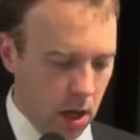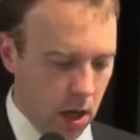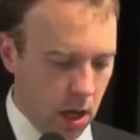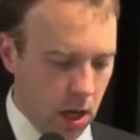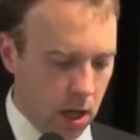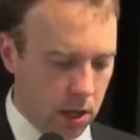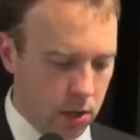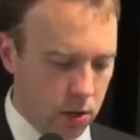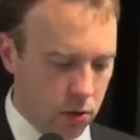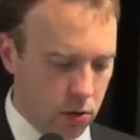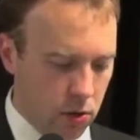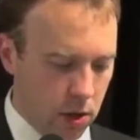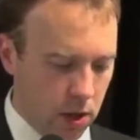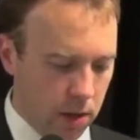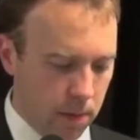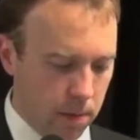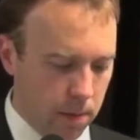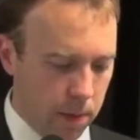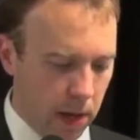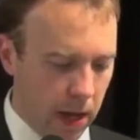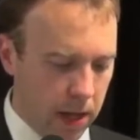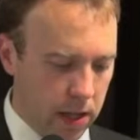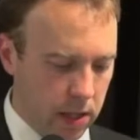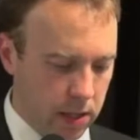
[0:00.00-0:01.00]
history
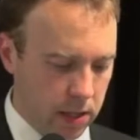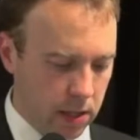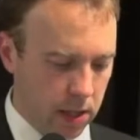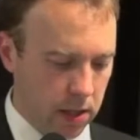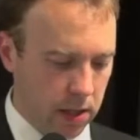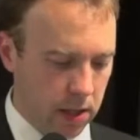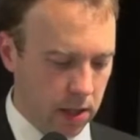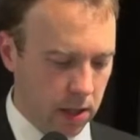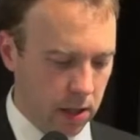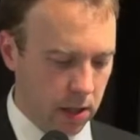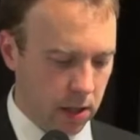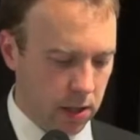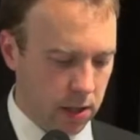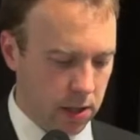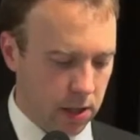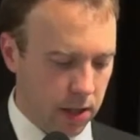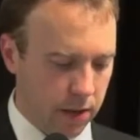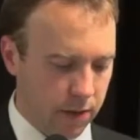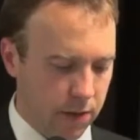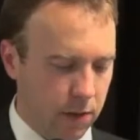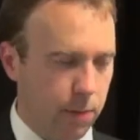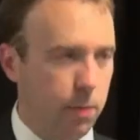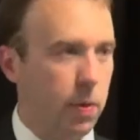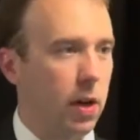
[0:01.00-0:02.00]
and place in the
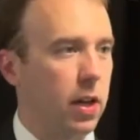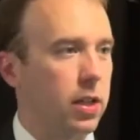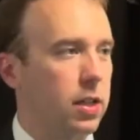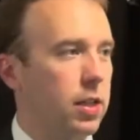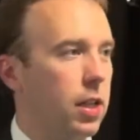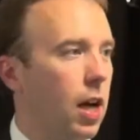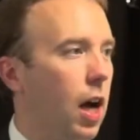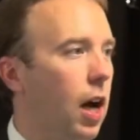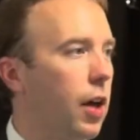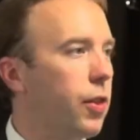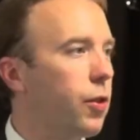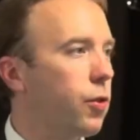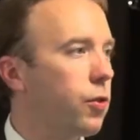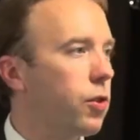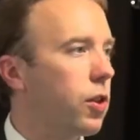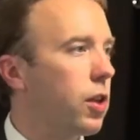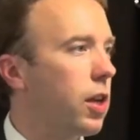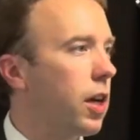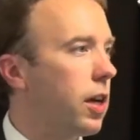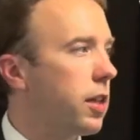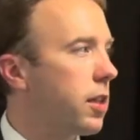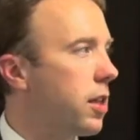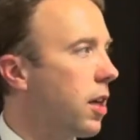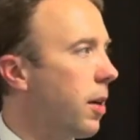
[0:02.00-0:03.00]
Conservative Party, I thought that
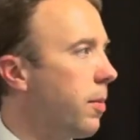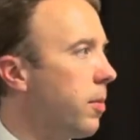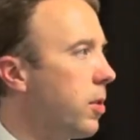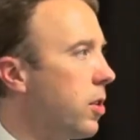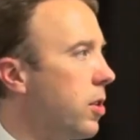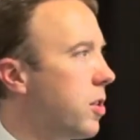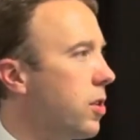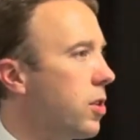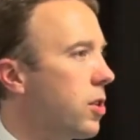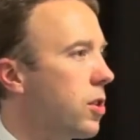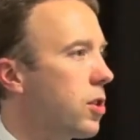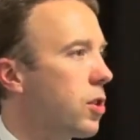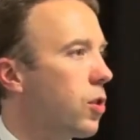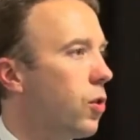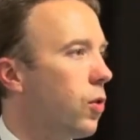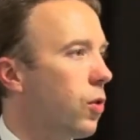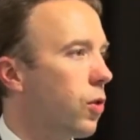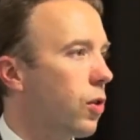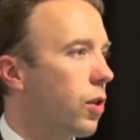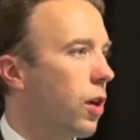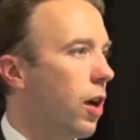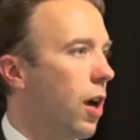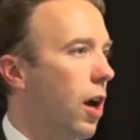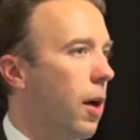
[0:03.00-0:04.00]
I'd come and
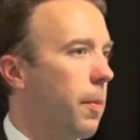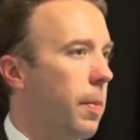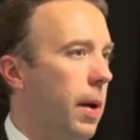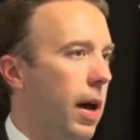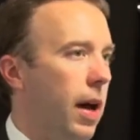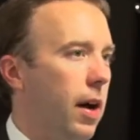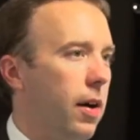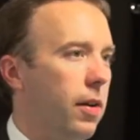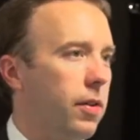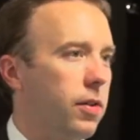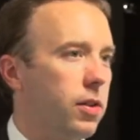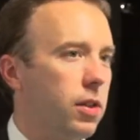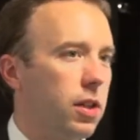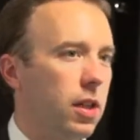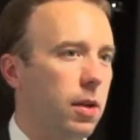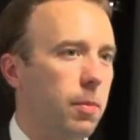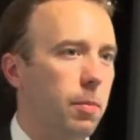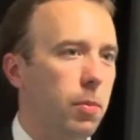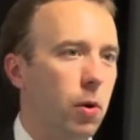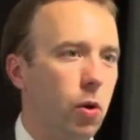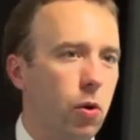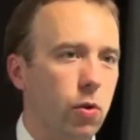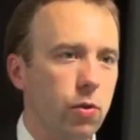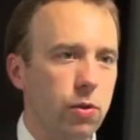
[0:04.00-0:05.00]
talk about the
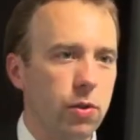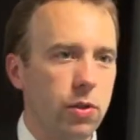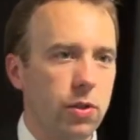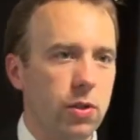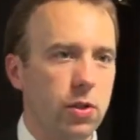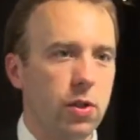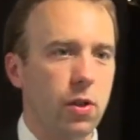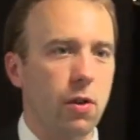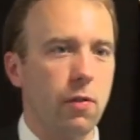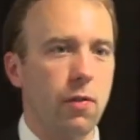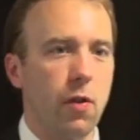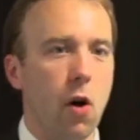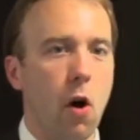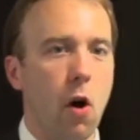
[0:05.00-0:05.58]
importance of